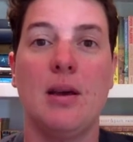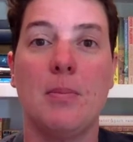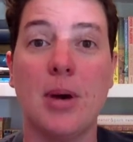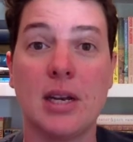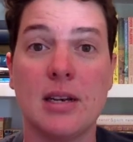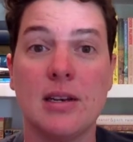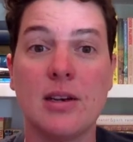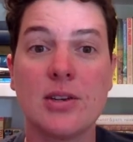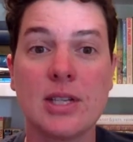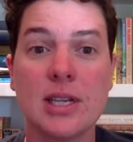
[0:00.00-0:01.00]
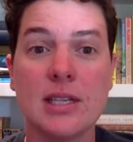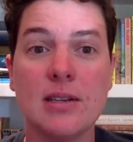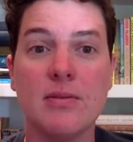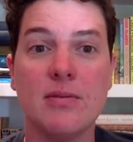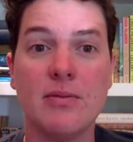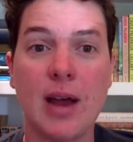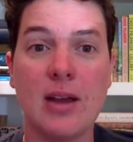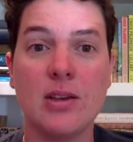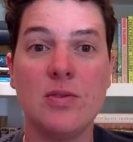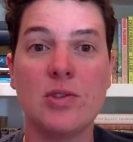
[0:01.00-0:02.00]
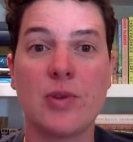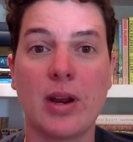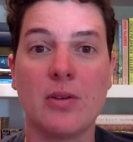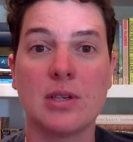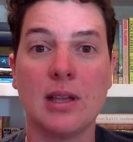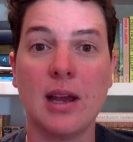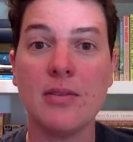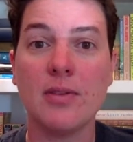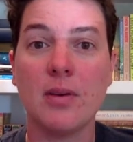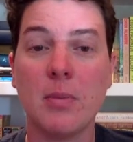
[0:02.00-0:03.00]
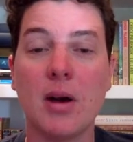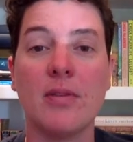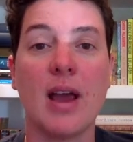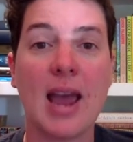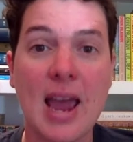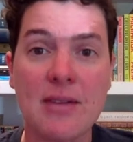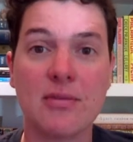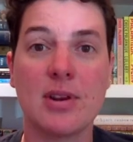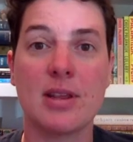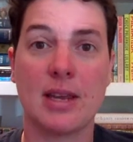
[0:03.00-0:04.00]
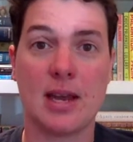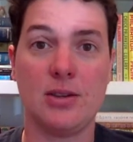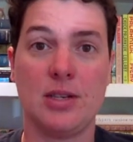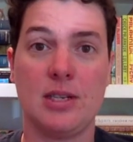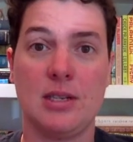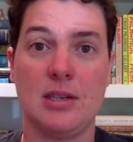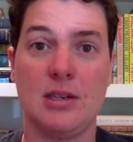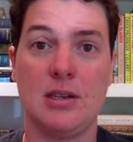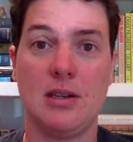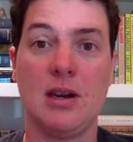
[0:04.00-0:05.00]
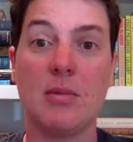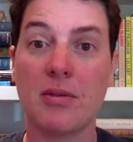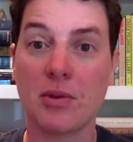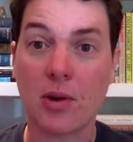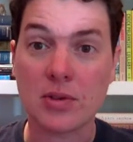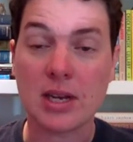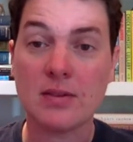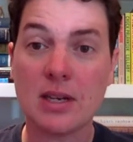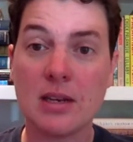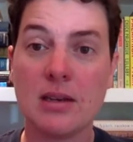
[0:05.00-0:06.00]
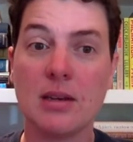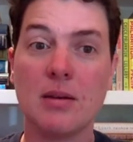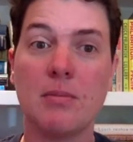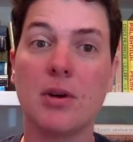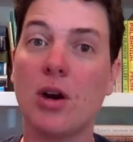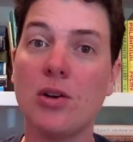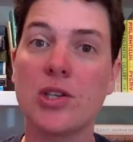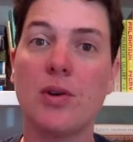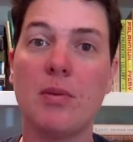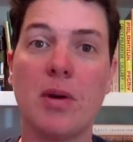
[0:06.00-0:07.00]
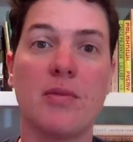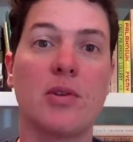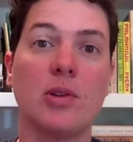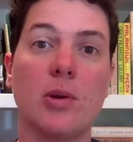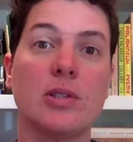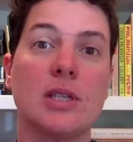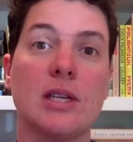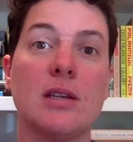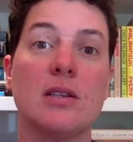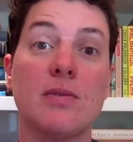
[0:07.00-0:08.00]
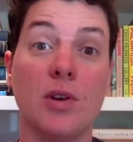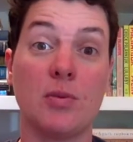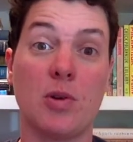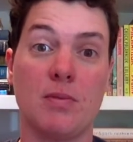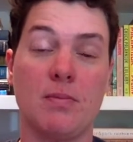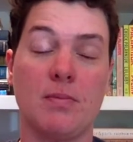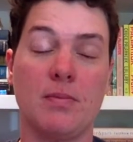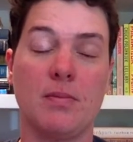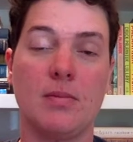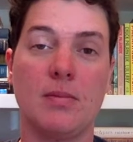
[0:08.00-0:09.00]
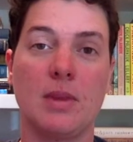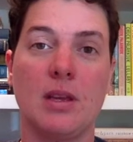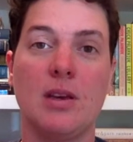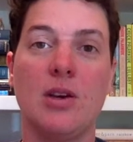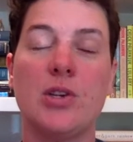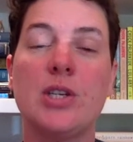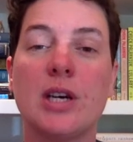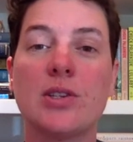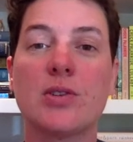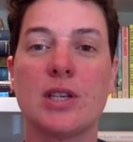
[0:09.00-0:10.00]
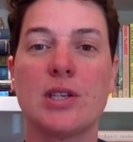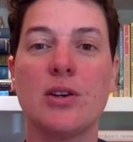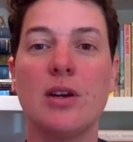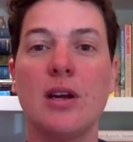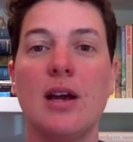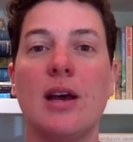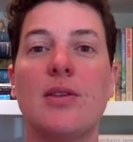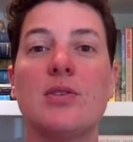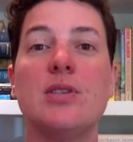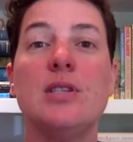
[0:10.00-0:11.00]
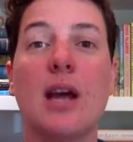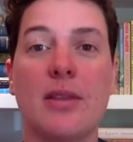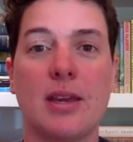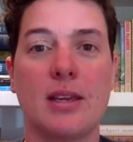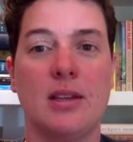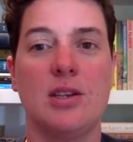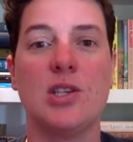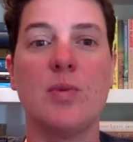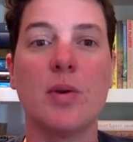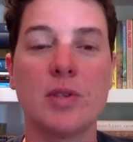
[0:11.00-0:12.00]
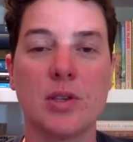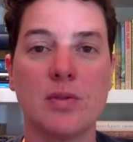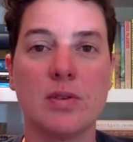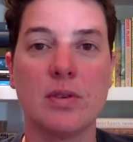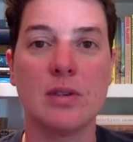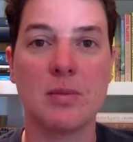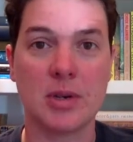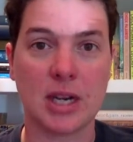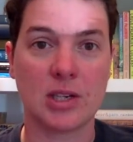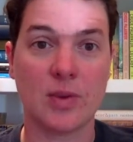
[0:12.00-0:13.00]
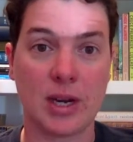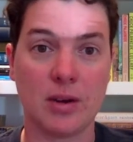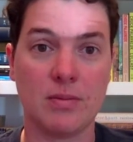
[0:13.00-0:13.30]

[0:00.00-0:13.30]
But Narcissa values Draco's life above everything else, above her own safety, but also above her loyalty to Voldemort. She tells her sister that there's nothing that she won't do to protect Draco,